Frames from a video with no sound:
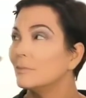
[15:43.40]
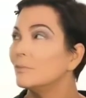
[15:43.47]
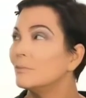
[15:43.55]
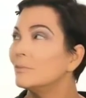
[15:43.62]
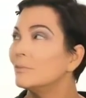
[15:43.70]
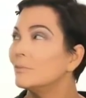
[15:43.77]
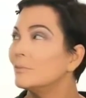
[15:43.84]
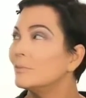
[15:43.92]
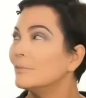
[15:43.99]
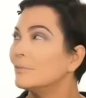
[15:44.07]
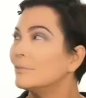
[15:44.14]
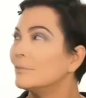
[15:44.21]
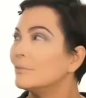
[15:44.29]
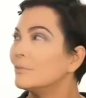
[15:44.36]

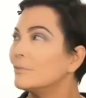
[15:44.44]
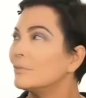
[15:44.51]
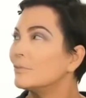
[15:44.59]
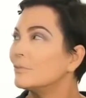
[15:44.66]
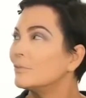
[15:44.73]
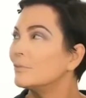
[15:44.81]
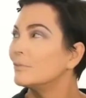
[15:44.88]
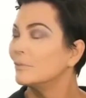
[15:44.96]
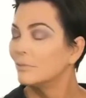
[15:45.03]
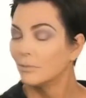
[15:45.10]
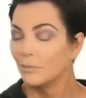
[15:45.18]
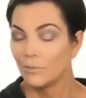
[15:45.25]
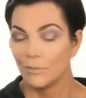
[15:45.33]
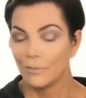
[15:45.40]

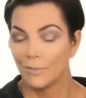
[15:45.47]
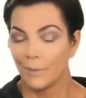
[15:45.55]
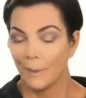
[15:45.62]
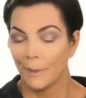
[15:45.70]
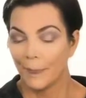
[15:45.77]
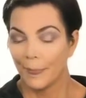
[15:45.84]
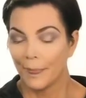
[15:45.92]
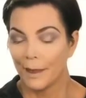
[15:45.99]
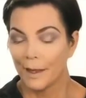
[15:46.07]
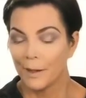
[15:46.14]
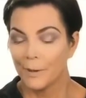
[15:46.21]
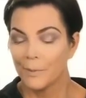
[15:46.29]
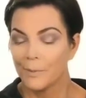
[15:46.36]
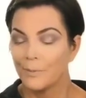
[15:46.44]

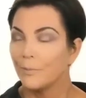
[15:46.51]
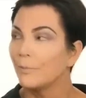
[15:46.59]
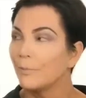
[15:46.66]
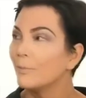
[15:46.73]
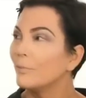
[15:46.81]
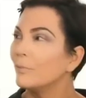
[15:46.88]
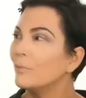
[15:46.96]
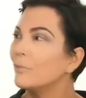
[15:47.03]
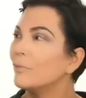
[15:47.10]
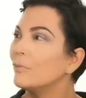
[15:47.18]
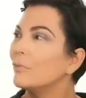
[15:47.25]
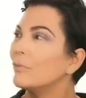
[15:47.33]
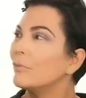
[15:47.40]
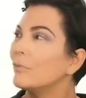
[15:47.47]

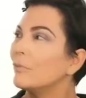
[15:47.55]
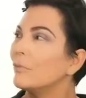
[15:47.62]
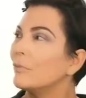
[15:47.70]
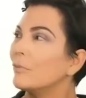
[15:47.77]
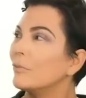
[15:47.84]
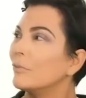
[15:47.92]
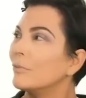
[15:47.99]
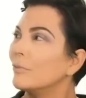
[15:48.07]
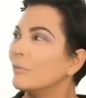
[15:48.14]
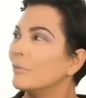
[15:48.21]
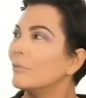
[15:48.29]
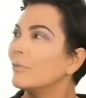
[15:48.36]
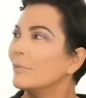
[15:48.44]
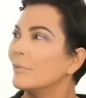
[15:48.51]

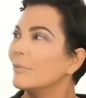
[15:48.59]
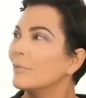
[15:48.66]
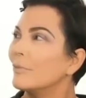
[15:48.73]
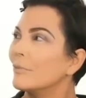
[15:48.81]
(silent)